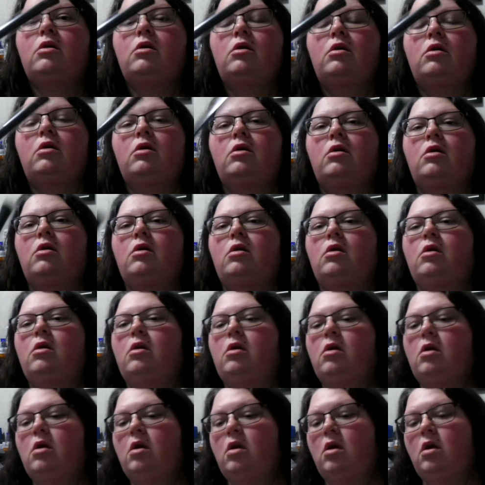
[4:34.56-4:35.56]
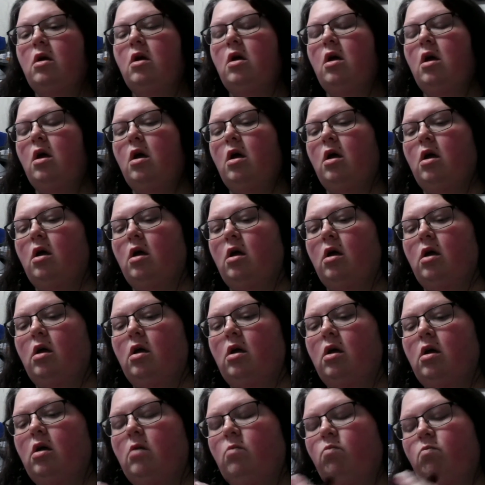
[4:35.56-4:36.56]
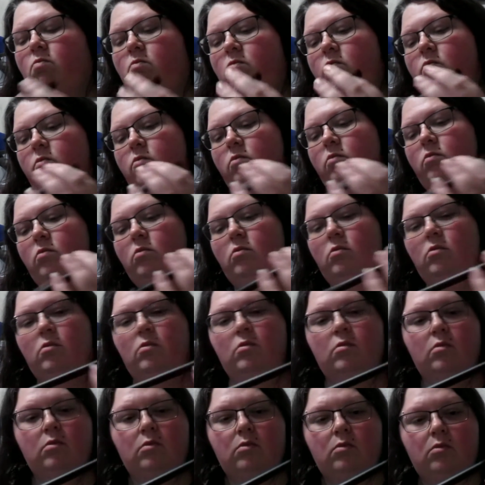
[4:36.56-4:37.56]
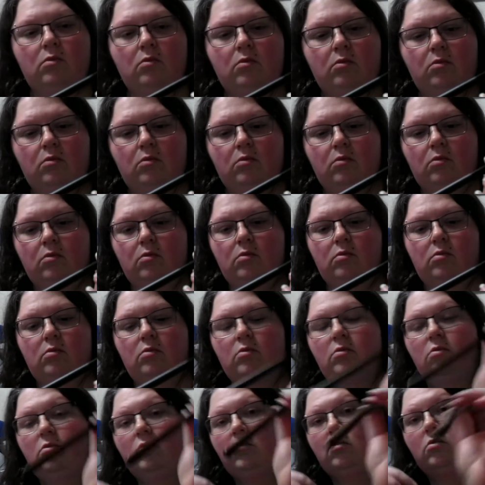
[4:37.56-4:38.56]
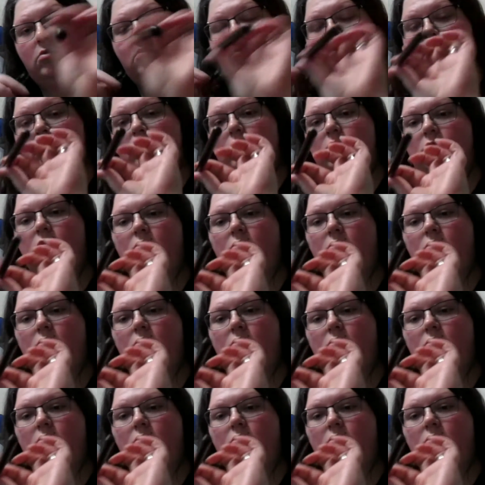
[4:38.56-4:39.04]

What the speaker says: (no one is talking)